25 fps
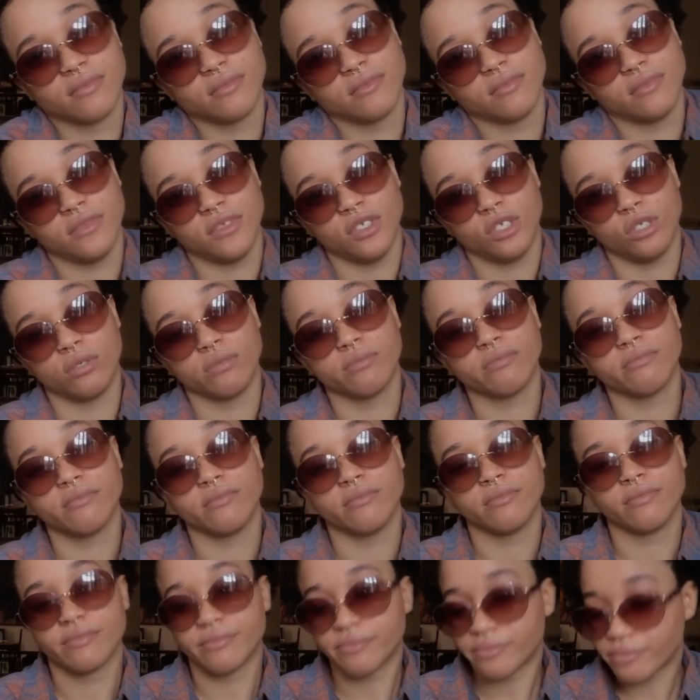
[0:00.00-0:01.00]
you know,
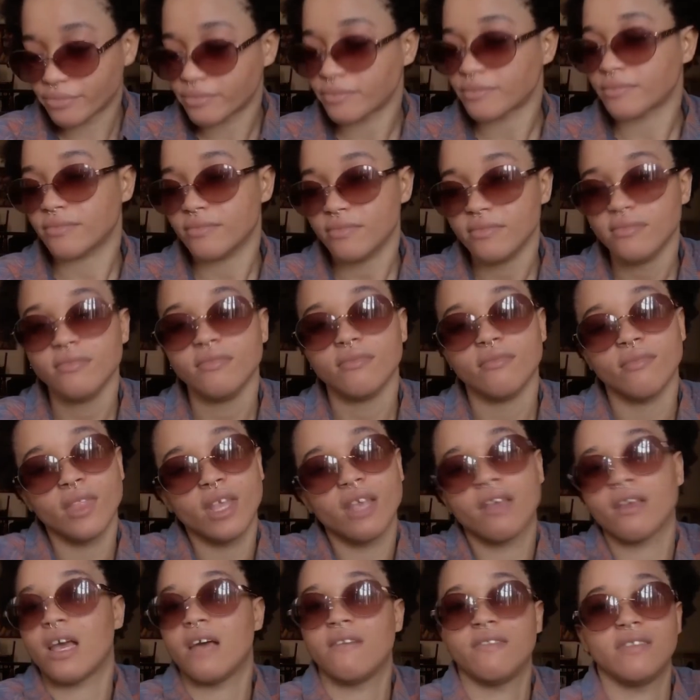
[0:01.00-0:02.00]

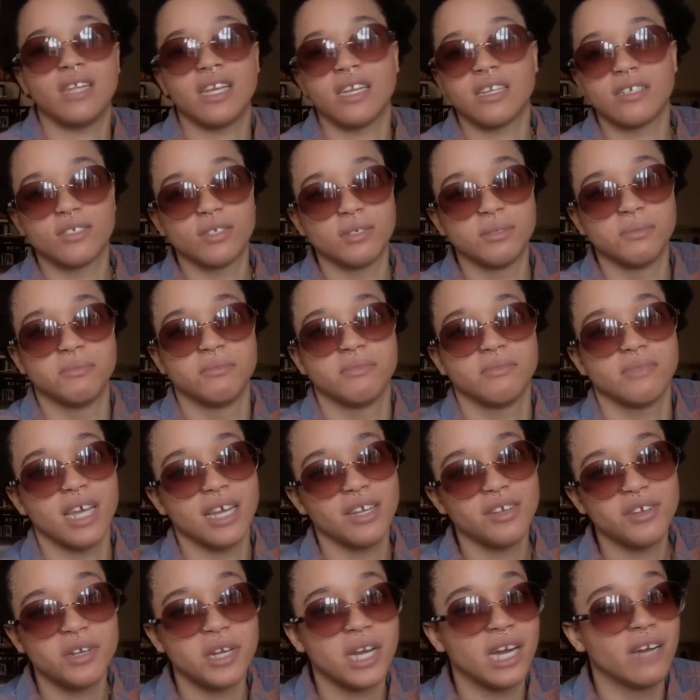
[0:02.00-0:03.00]
you have like some, I
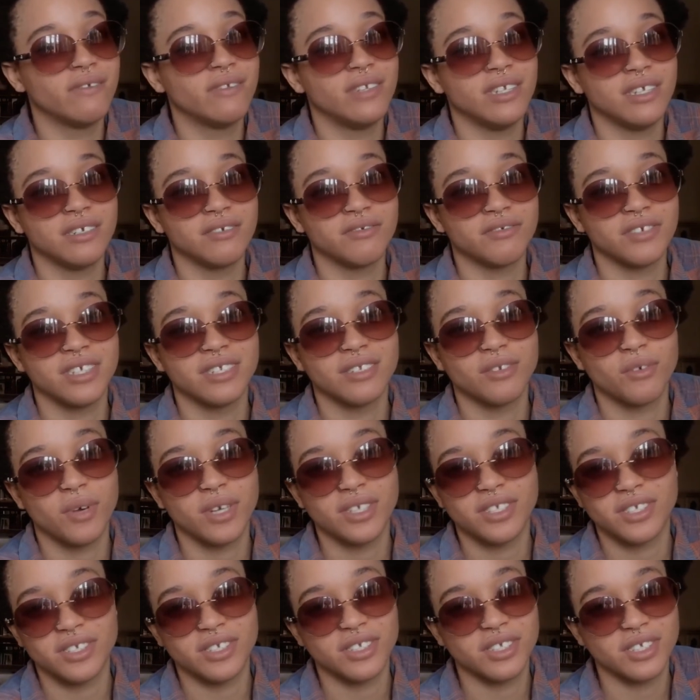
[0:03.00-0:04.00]
know you have lingering
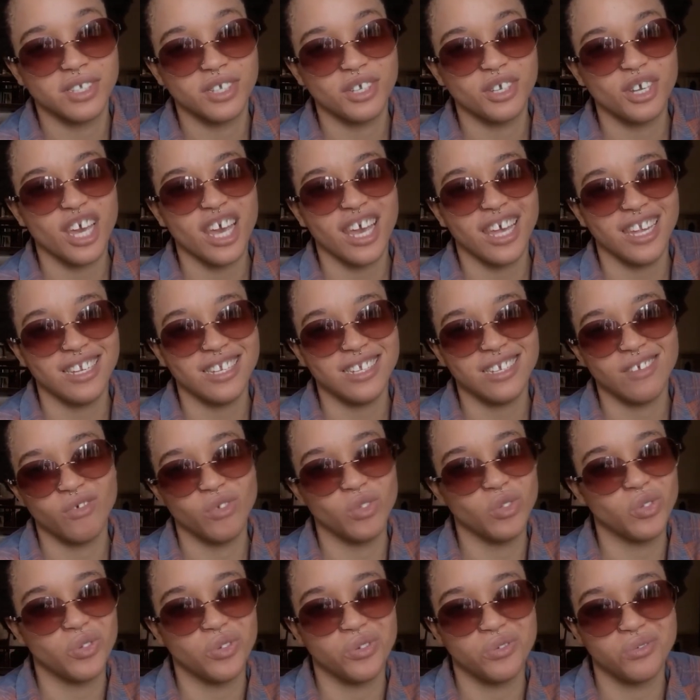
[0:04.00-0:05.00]
questions in your head, you want
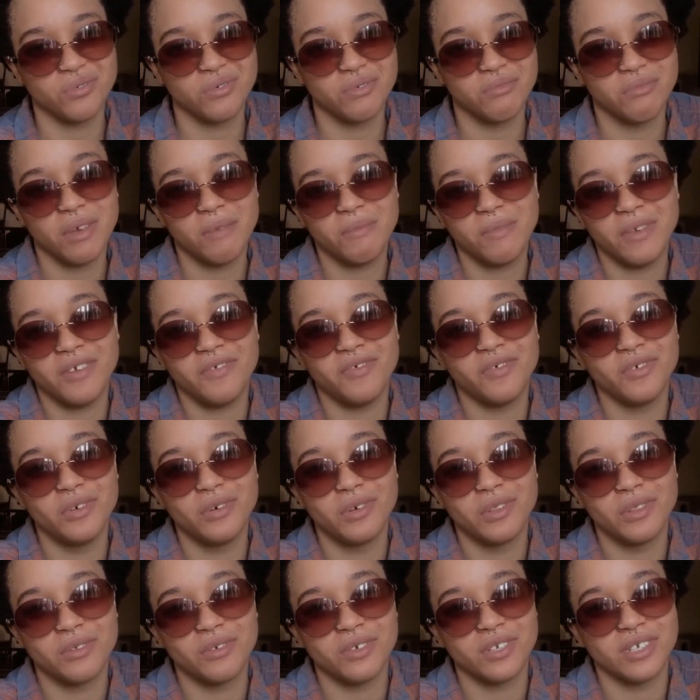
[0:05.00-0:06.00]
to know. Maybe if you go
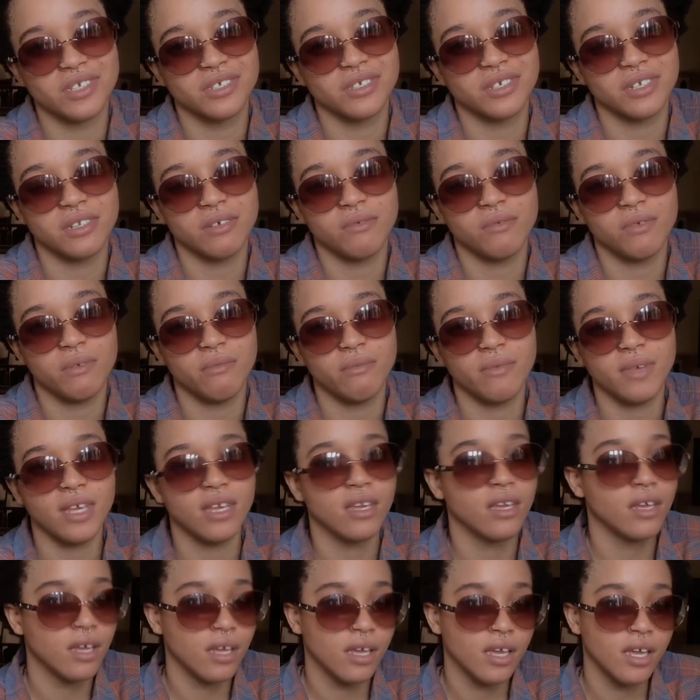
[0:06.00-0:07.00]
through this journey with me,
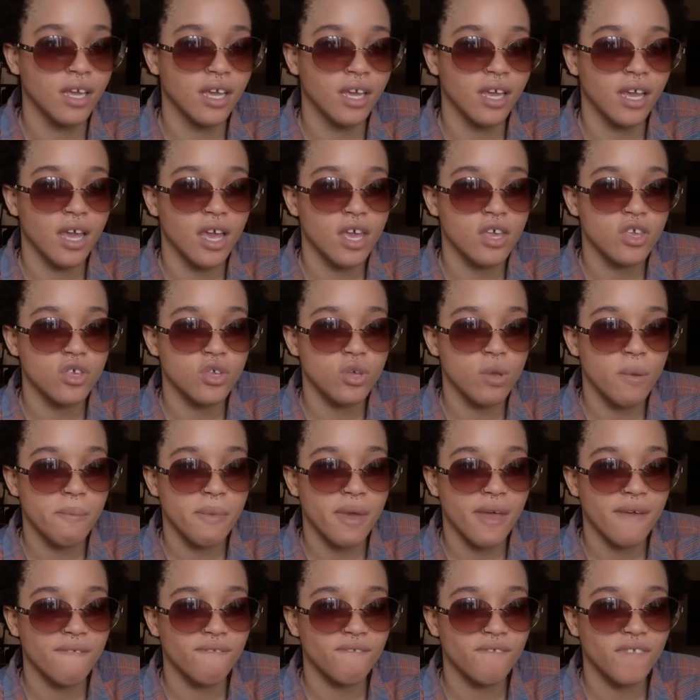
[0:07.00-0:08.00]
you
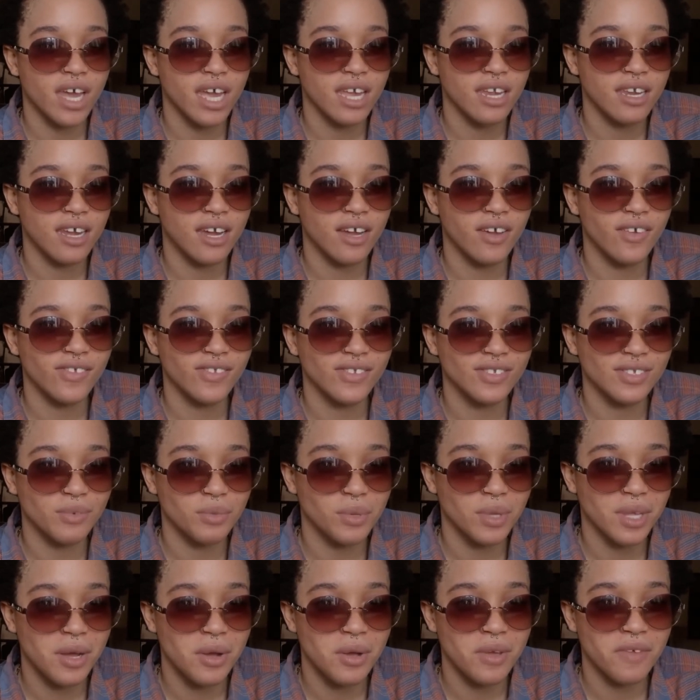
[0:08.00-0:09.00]
might find out
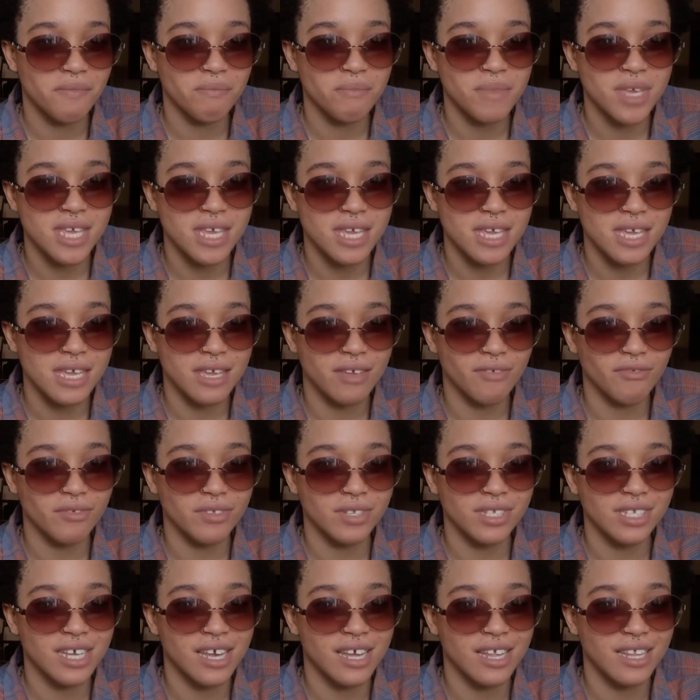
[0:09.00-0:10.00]
without me even
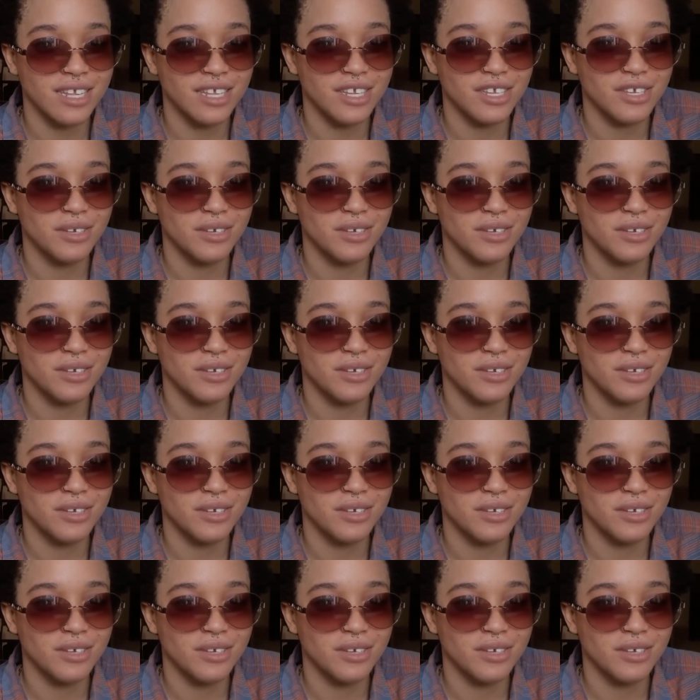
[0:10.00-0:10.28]
telling